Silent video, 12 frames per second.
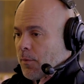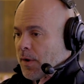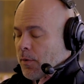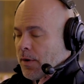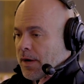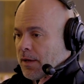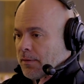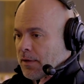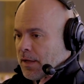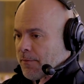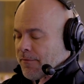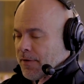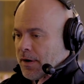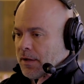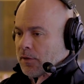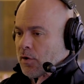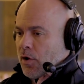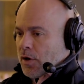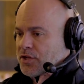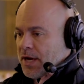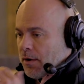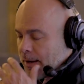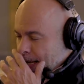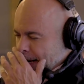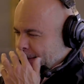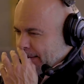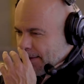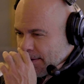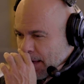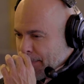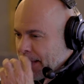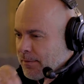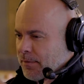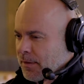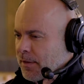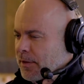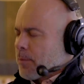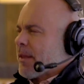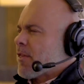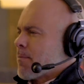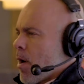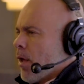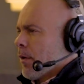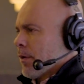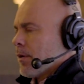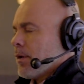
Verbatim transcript: We were in a, a very large area, kind of like the Summit, a, a little bit smaller.